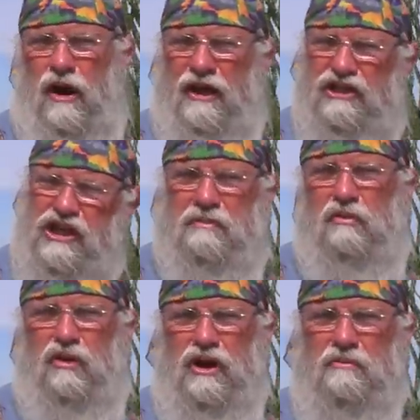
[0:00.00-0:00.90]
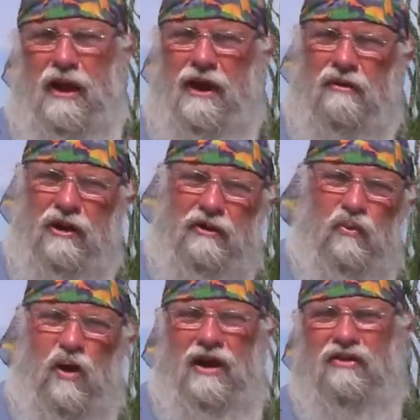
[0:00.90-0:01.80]
buy a cheap marine battery,
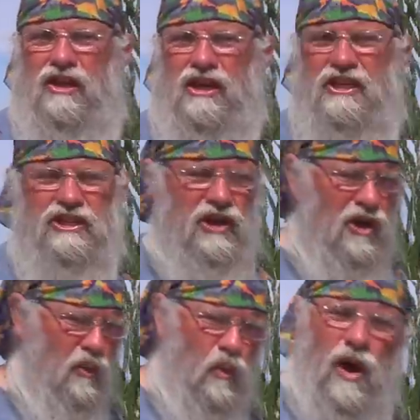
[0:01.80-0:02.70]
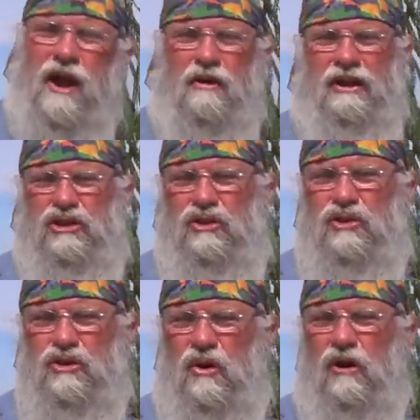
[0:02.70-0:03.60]
one of these, wire it to
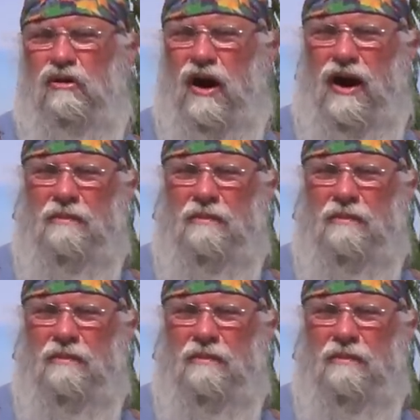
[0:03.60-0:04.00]
your